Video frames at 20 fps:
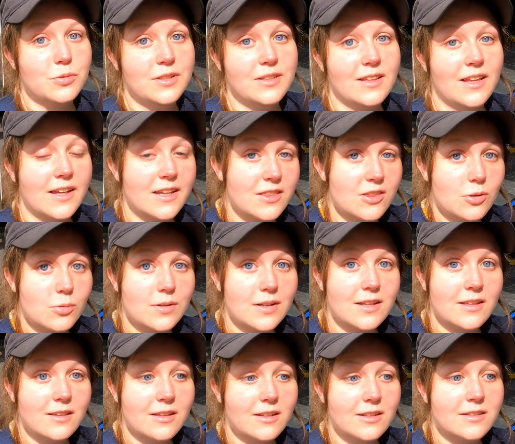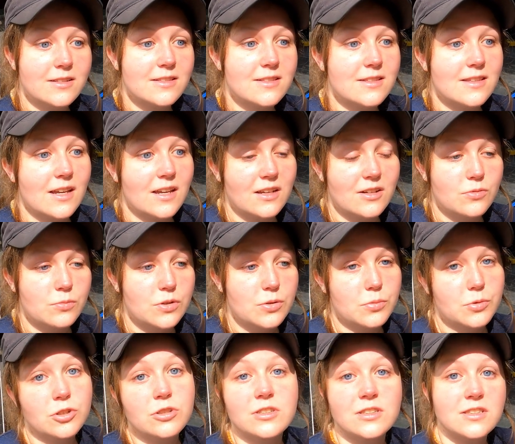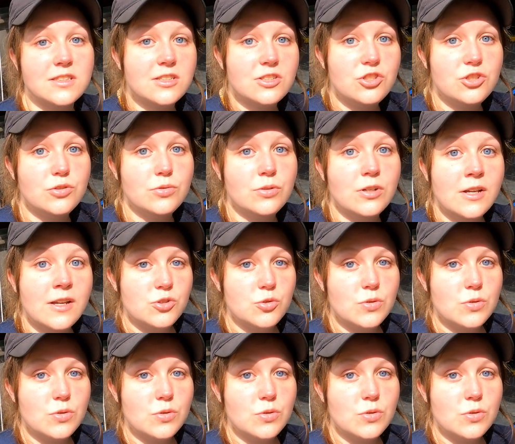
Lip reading: we like the way it looks, then we will continue